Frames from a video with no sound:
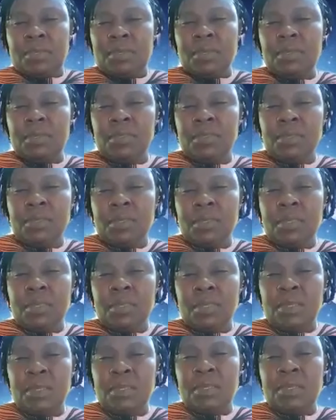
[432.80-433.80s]
Is
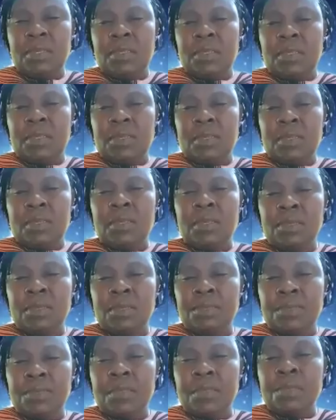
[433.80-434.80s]
he a
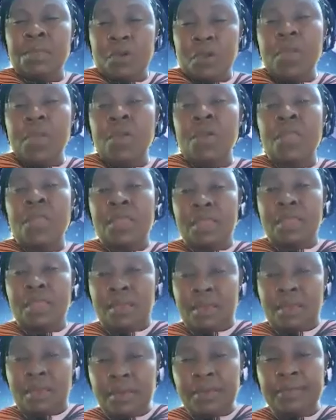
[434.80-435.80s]
boy or a
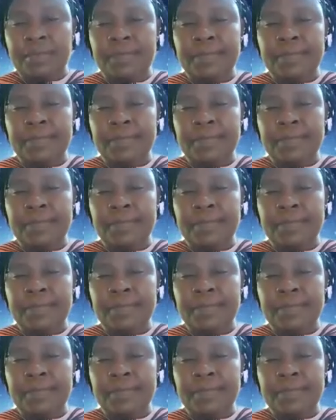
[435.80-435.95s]
girl?